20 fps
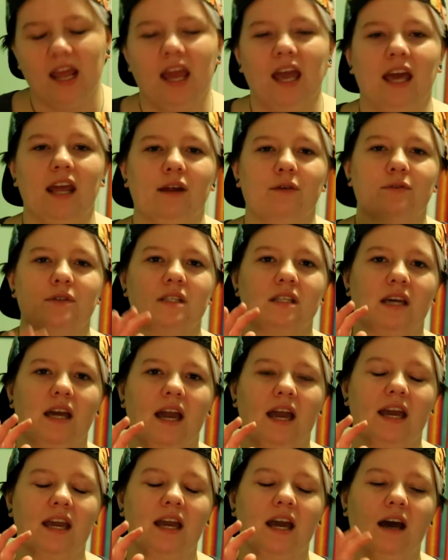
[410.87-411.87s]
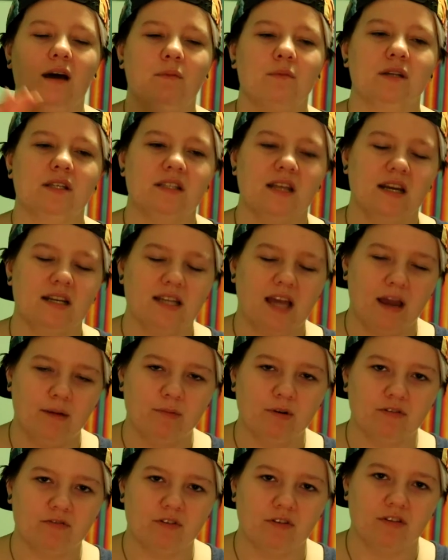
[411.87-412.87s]
And I was like, I'm gonna set a
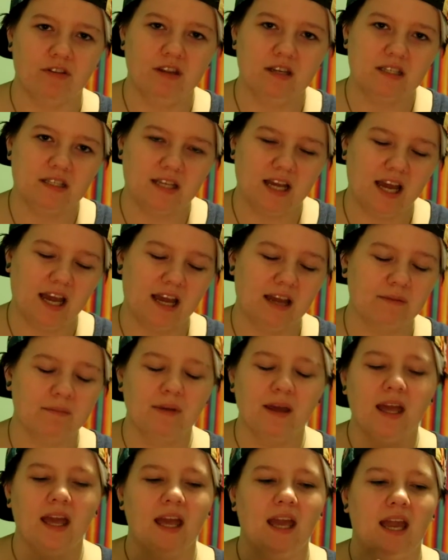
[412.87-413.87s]
timer for this time